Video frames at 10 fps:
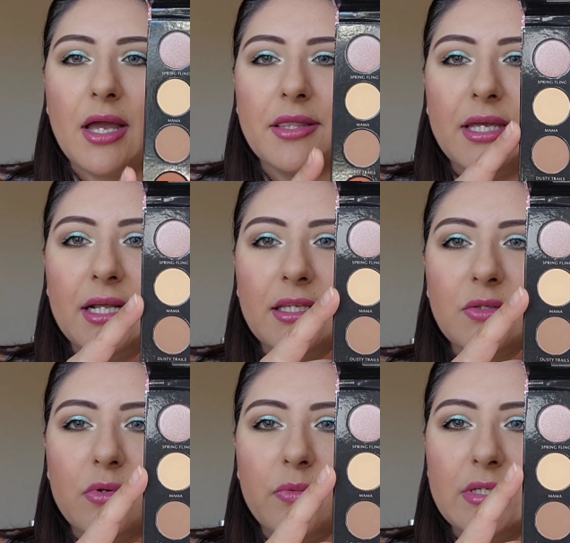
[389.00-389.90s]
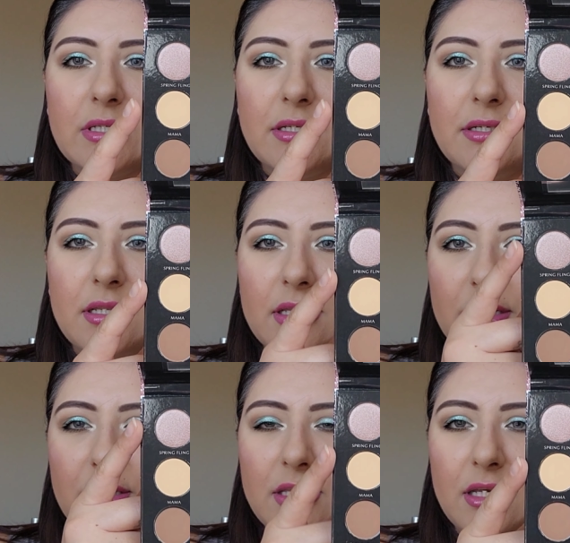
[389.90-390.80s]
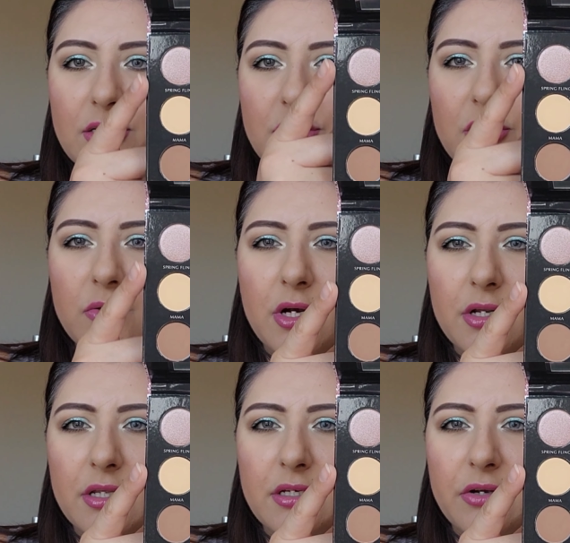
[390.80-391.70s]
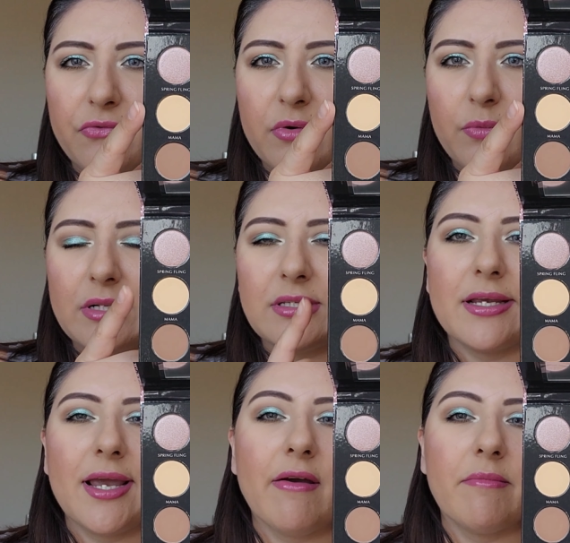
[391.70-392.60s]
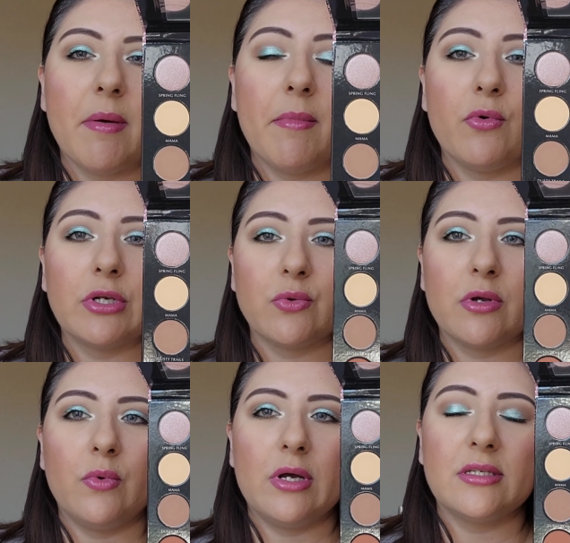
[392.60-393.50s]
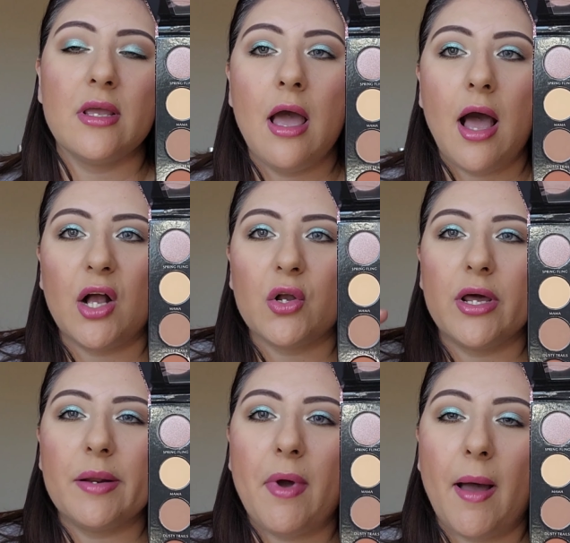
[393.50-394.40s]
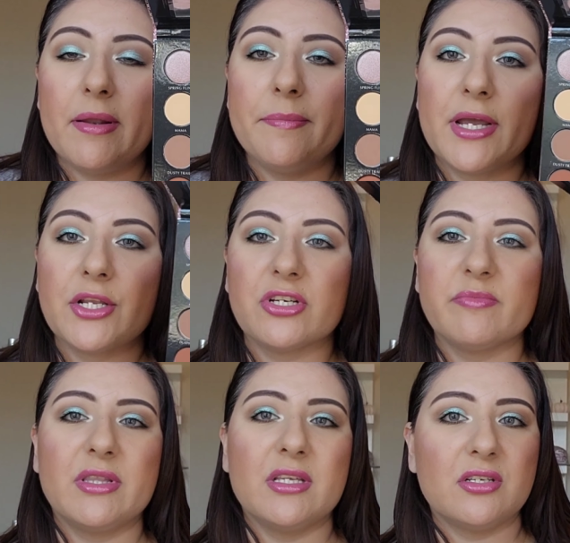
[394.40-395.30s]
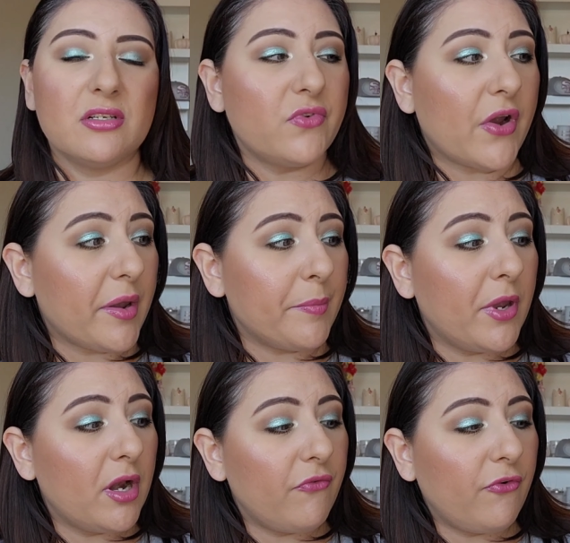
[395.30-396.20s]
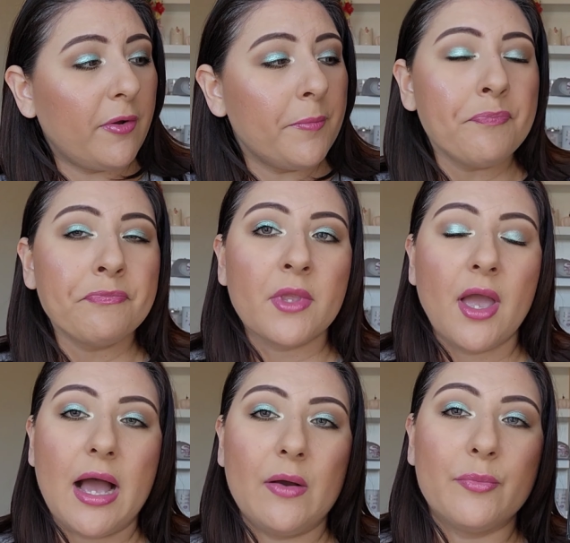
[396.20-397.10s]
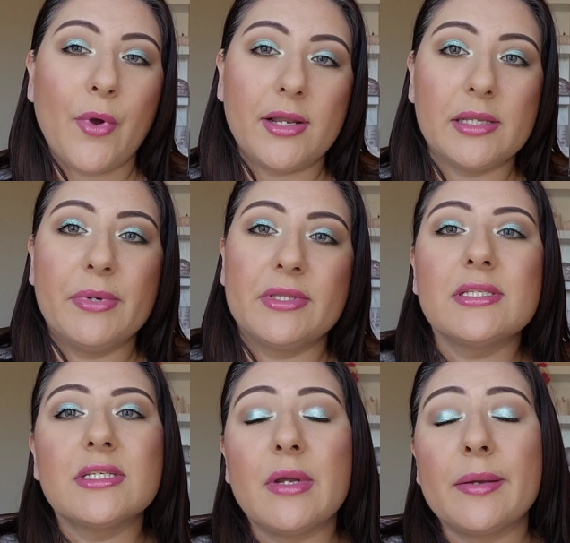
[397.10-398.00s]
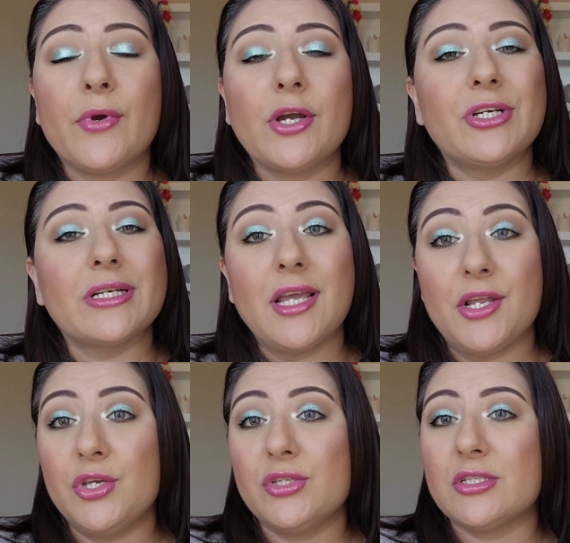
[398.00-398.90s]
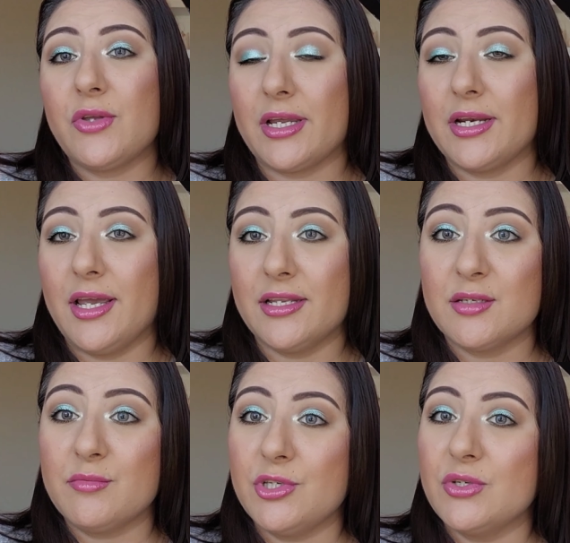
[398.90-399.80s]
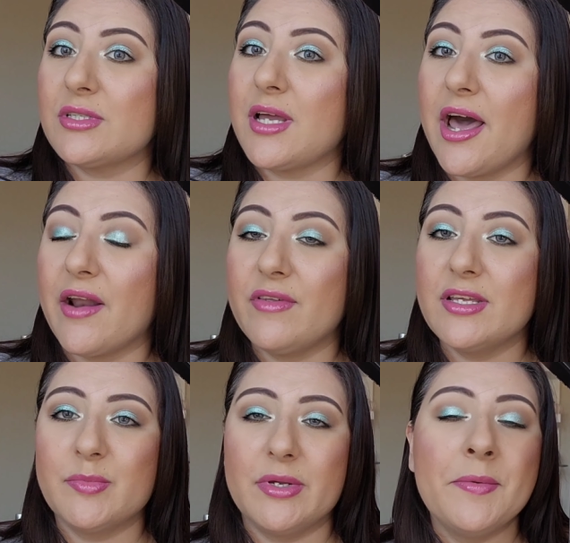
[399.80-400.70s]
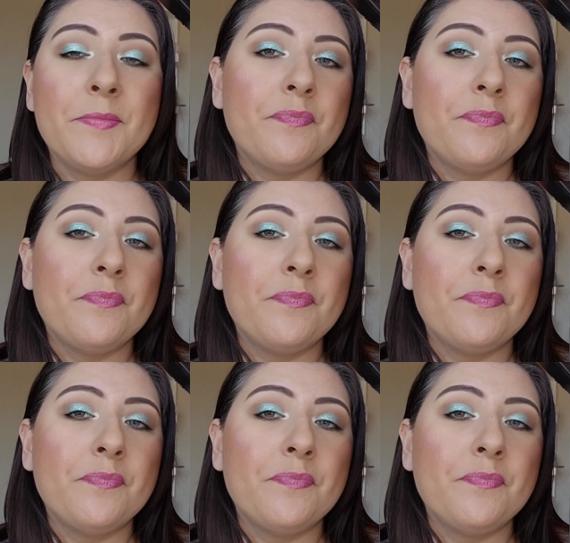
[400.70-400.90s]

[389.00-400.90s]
I think this one was a, the these two are the different ones. I can't remember which one was. I'll go ahead and pop in pictures, but this is very beautiful. I will probably put this in my Project 10 uses so I can get some use out of this, but